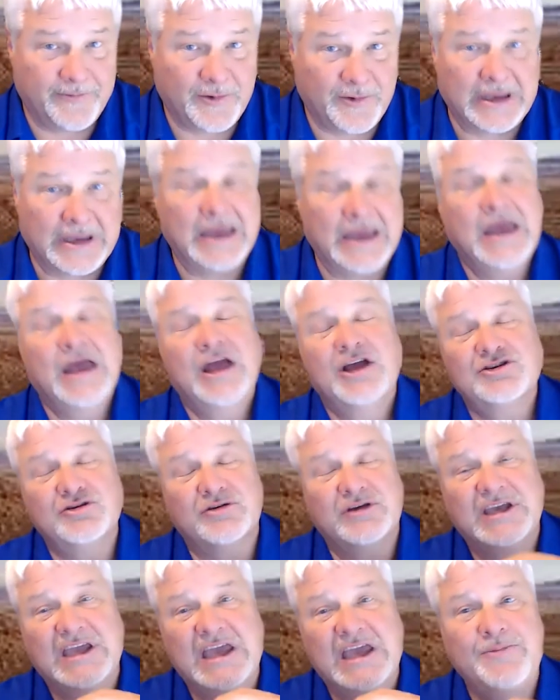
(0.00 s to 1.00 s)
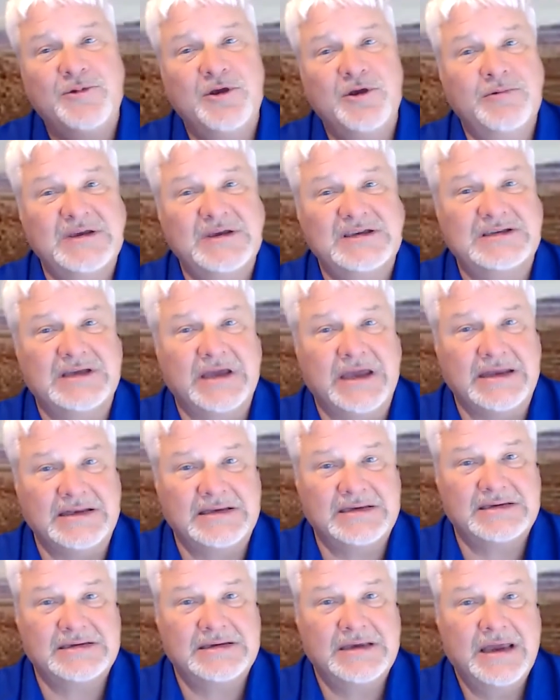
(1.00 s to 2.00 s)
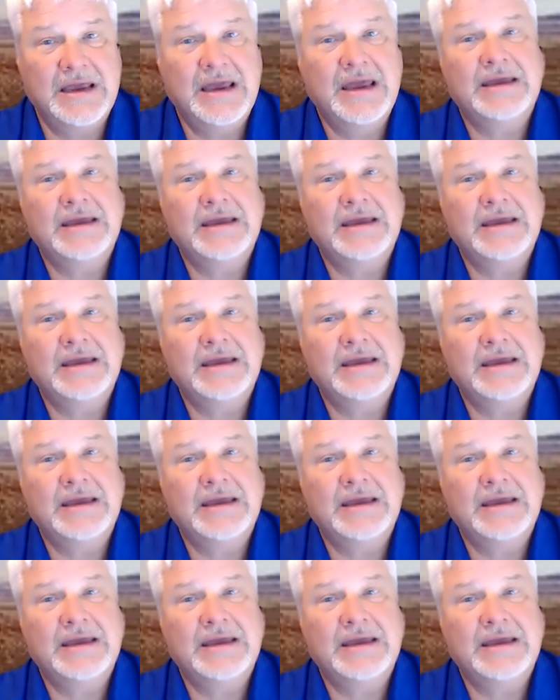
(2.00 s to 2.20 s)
Okay. So keep your receipts,